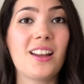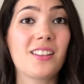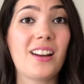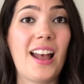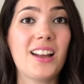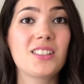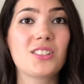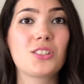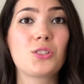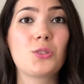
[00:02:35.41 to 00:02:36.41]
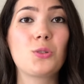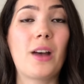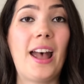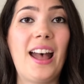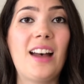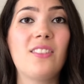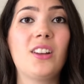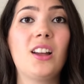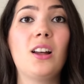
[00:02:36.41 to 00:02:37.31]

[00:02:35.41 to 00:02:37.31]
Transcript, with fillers: other actors who have